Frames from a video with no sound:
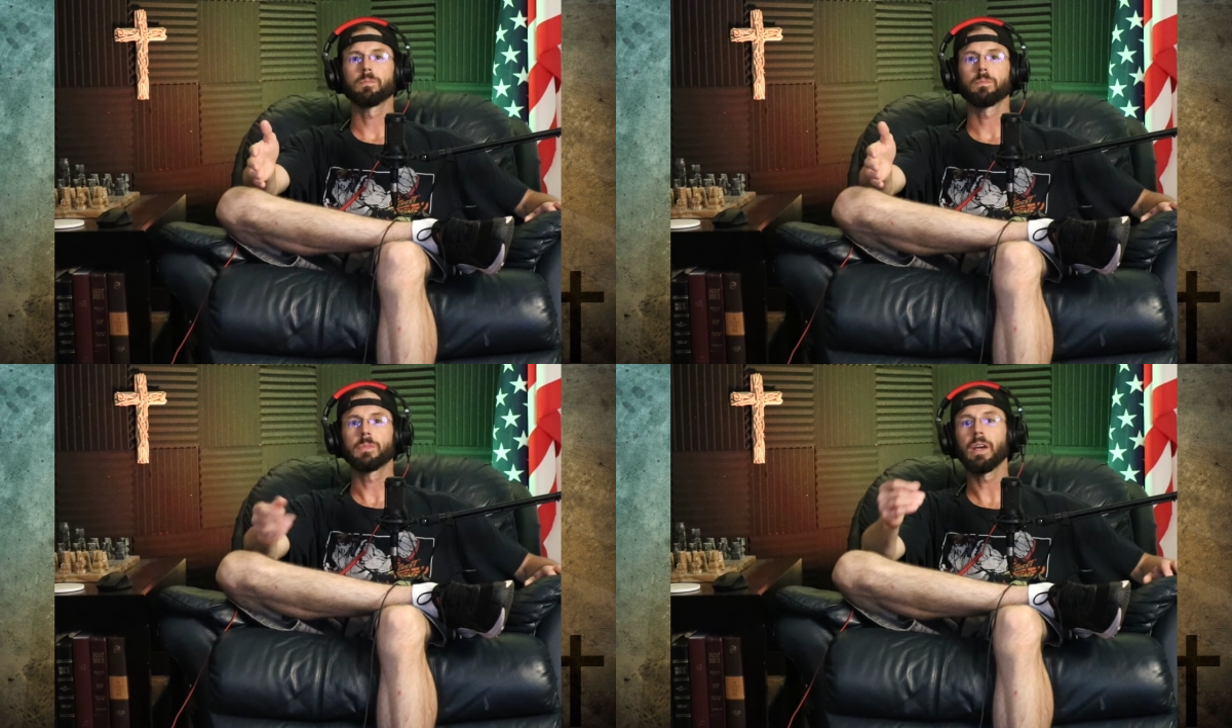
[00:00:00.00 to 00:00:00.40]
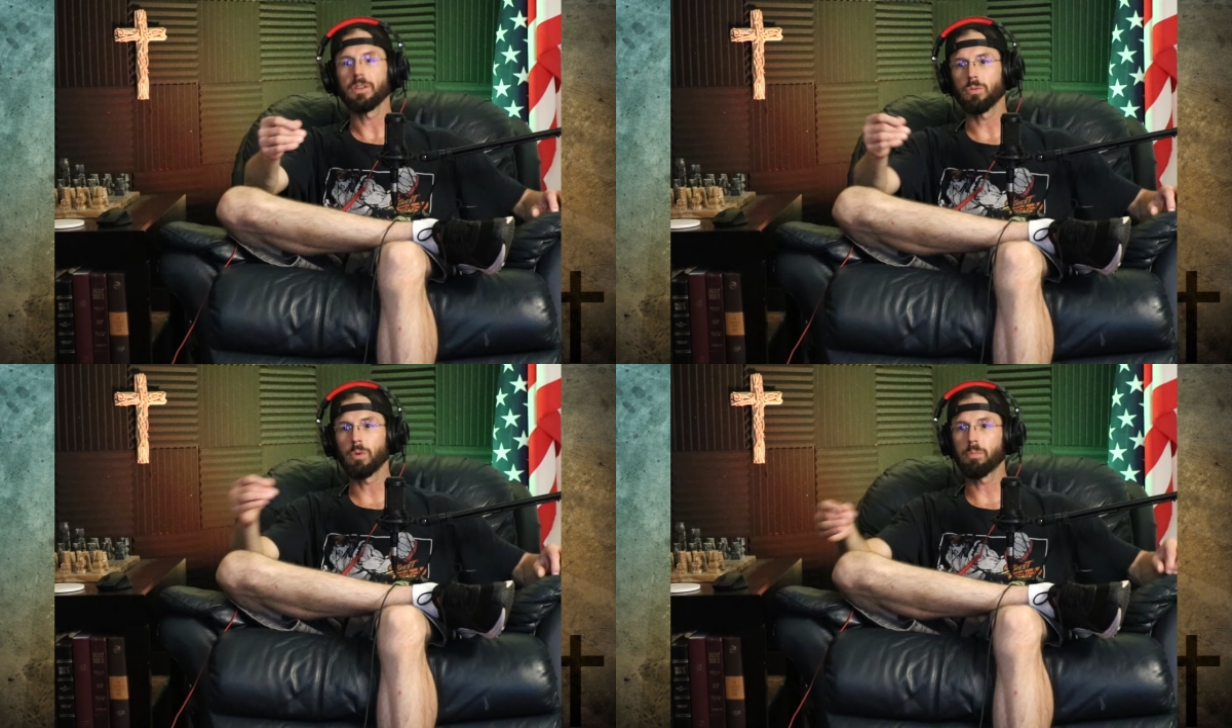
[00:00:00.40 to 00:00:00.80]
Yes,
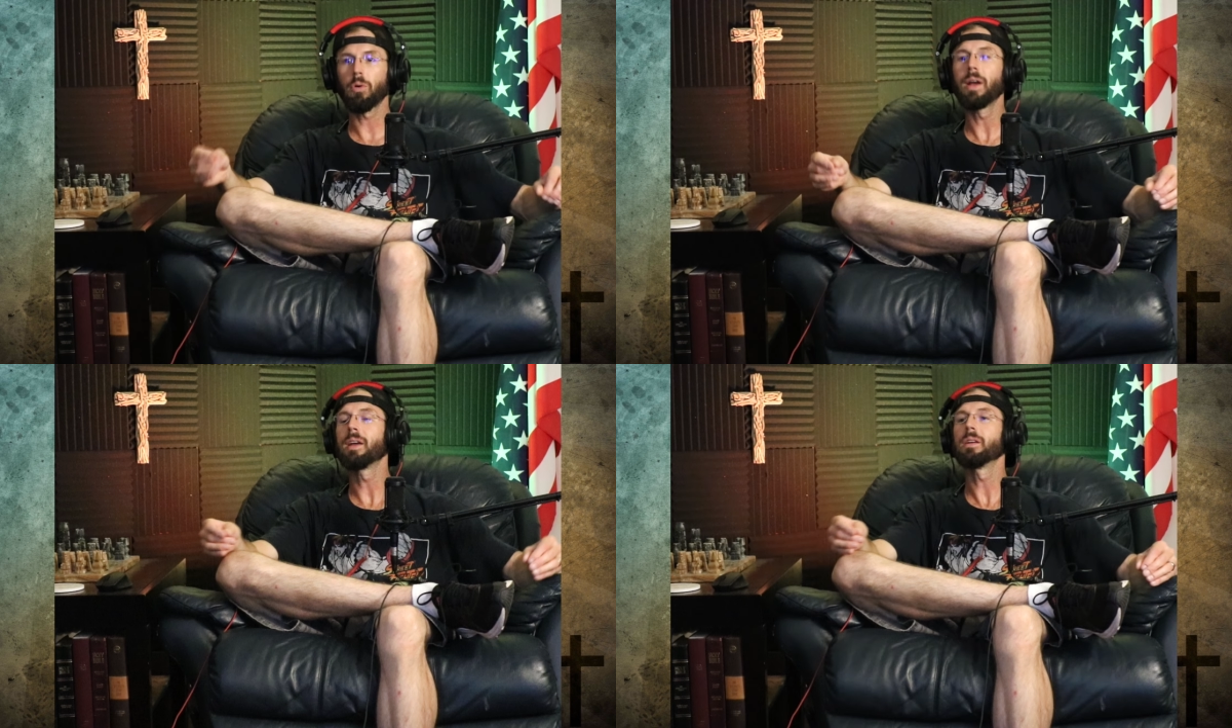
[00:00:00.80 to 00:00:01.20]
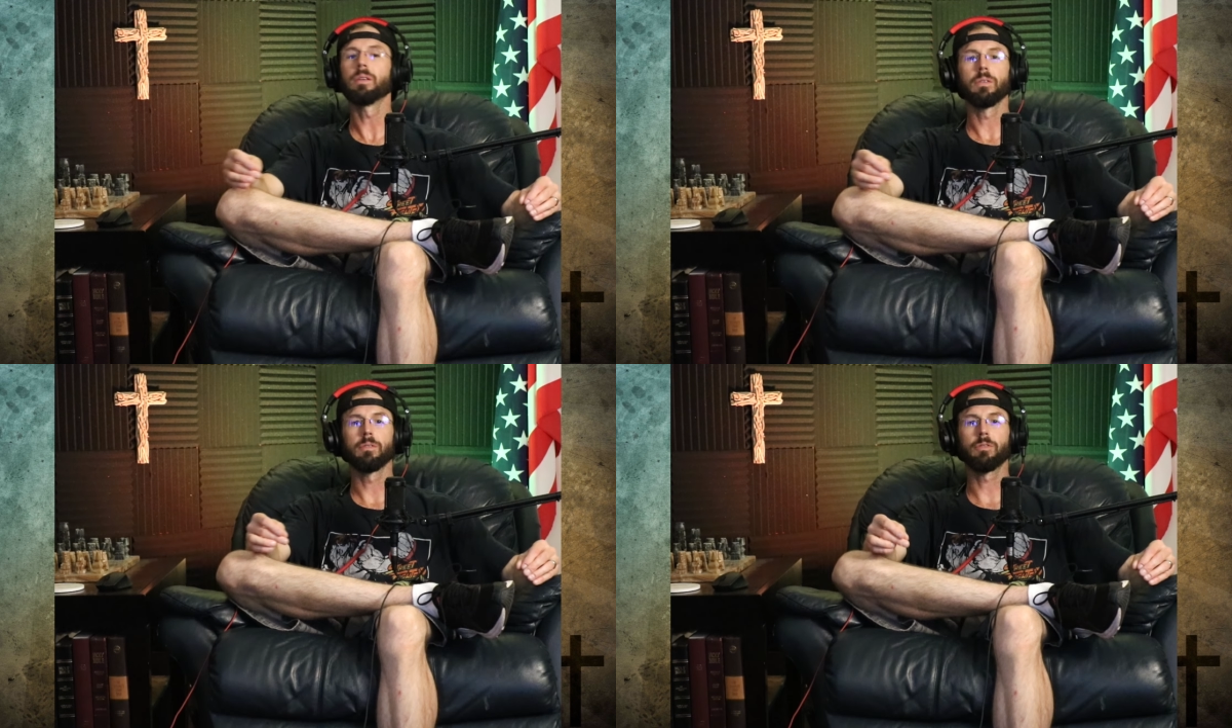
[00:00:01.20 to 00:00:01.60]
we prayed
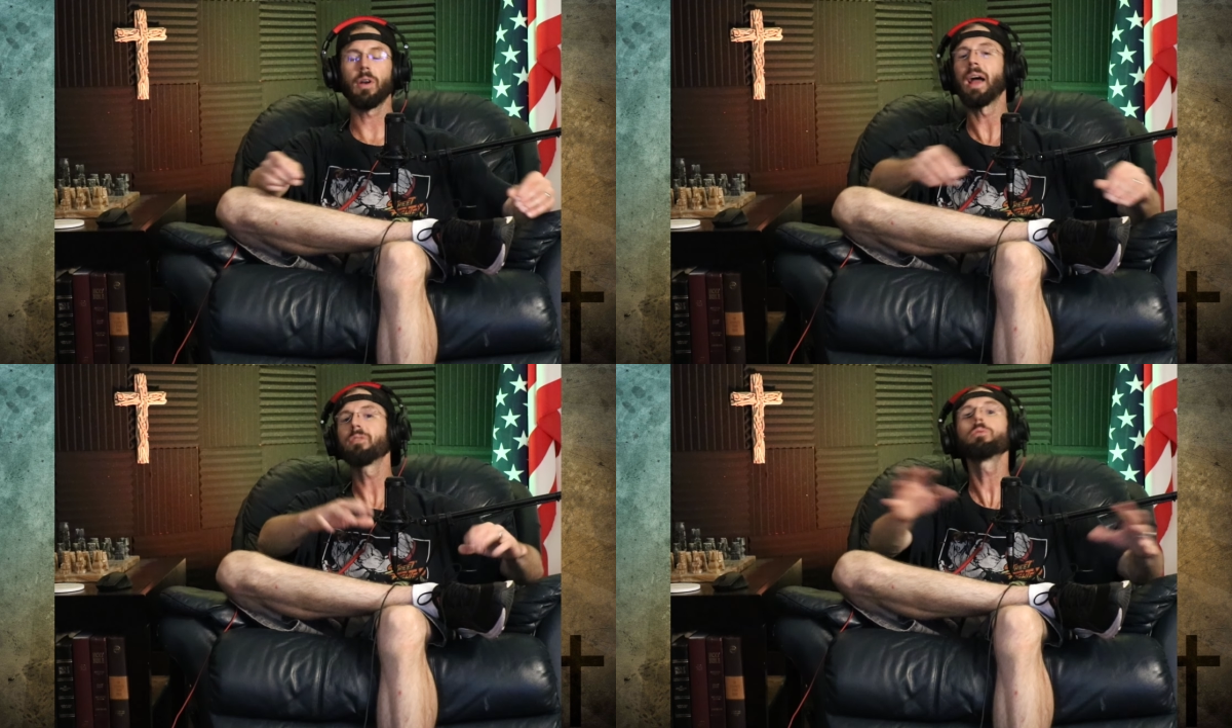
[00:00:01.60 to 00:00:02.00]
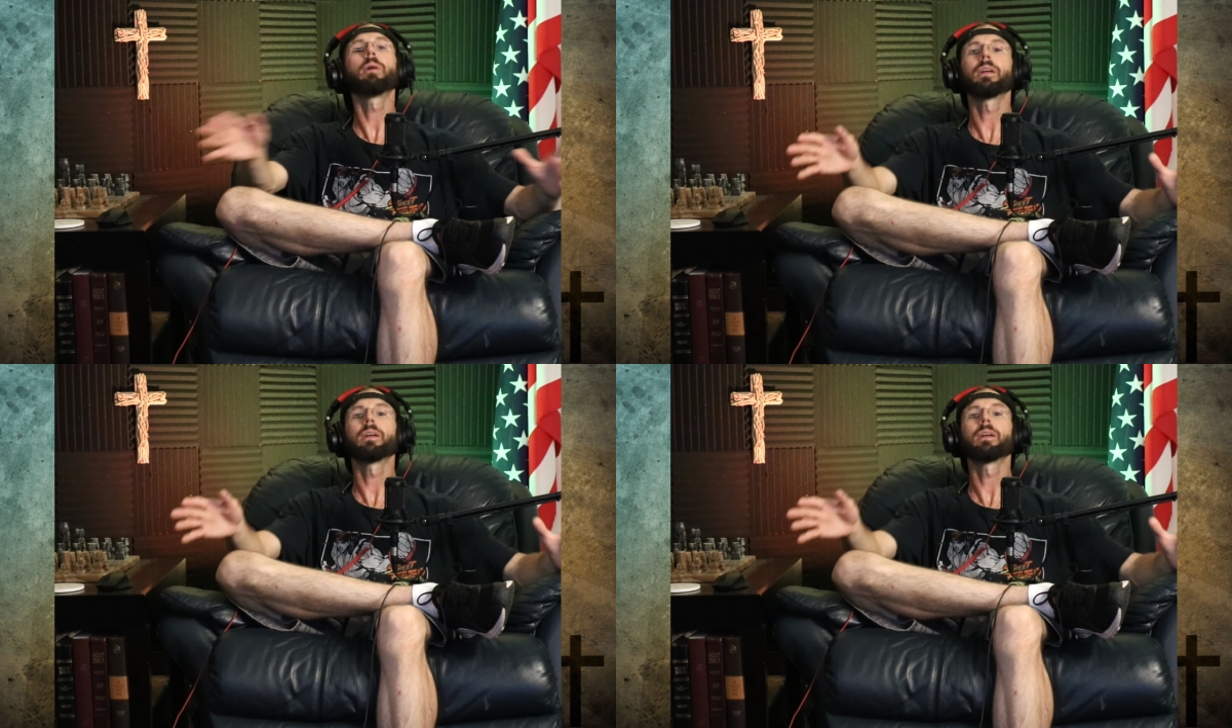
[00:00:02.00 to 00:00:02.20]
for everybody,